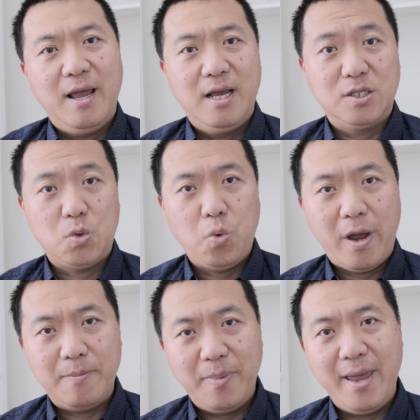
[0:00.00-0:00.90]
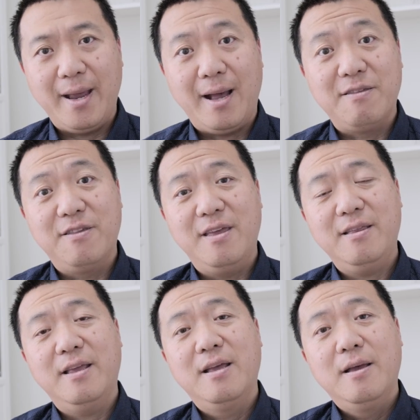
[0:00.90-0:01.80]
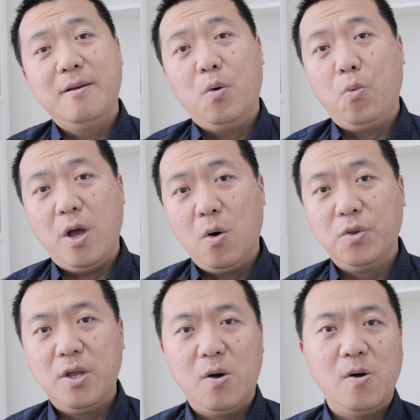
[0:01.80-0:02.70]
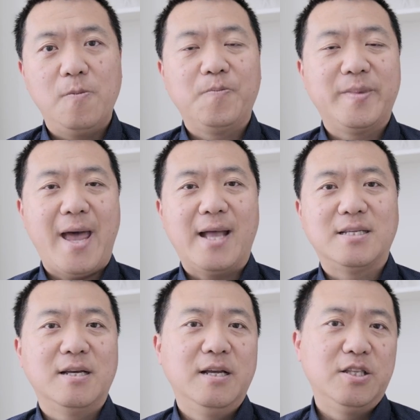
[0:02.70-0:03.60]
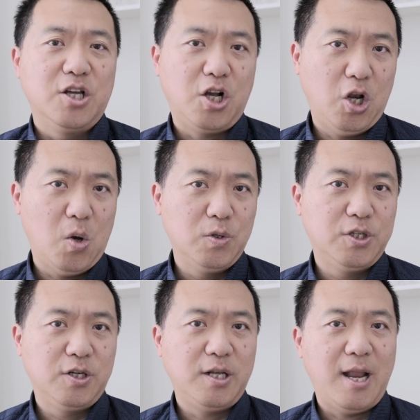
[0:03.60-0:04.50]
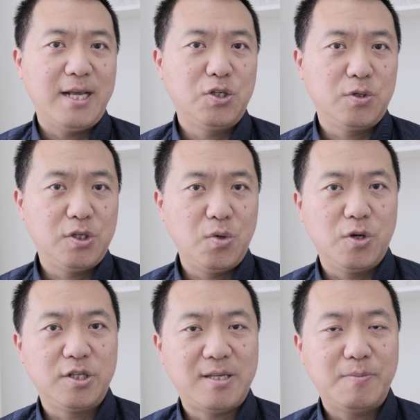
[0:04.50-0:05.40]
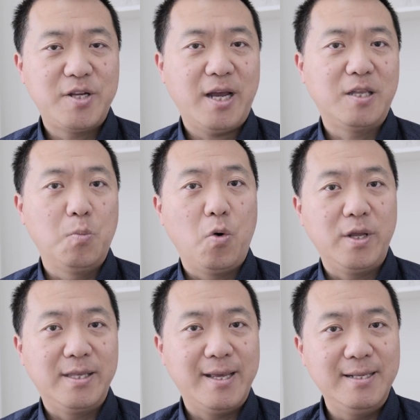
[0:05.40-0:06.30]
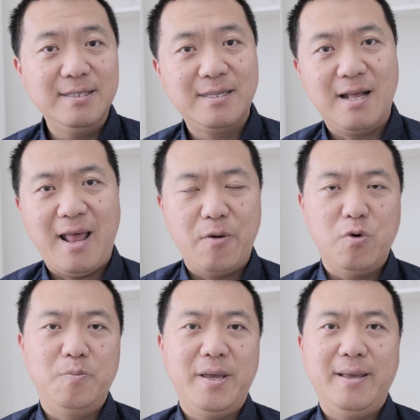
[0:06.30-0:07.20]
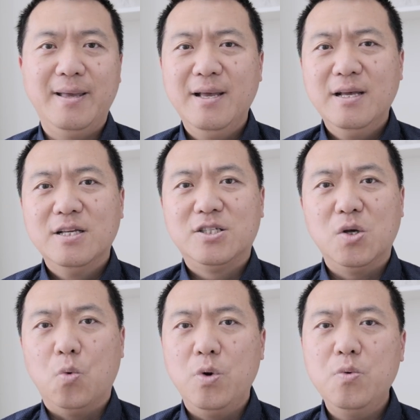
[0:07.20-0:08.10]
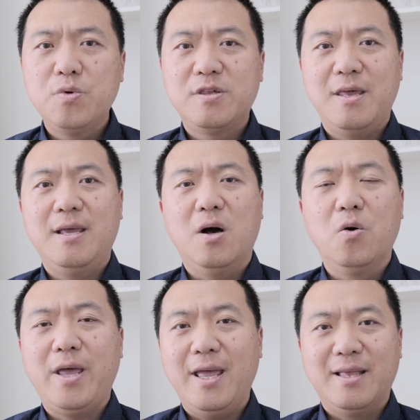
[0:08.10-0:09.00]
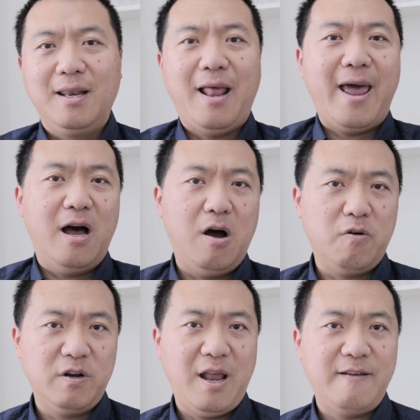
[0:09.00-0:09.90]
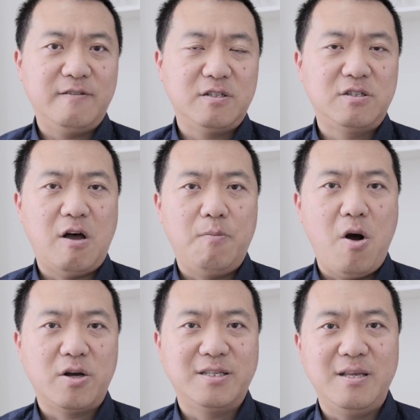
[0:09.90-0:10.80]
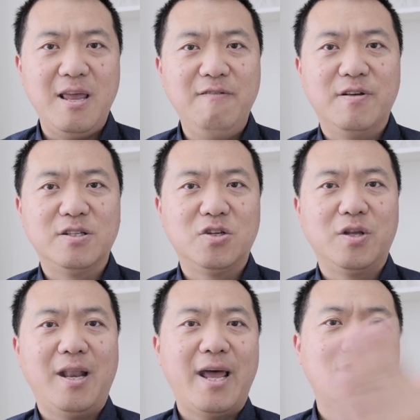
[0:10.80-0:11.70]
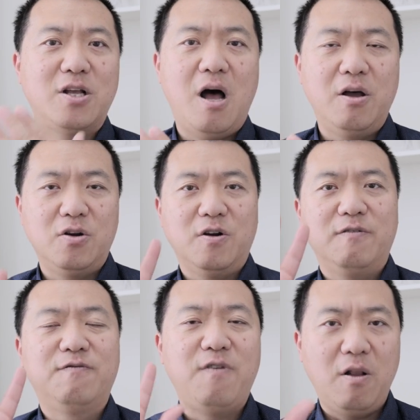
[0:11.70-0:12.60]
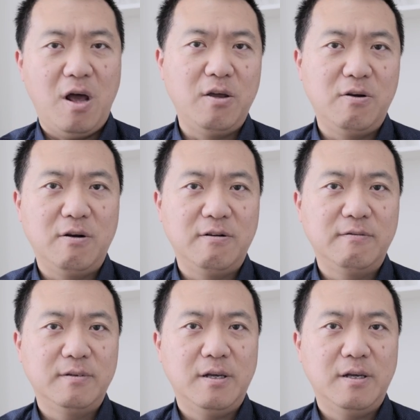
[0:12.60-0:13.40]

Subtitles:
is quite big. And then we all know that the closer the light source to your subject, the more intense the light will be. So we would think, okay, the light on our light softbox is even, so the light on your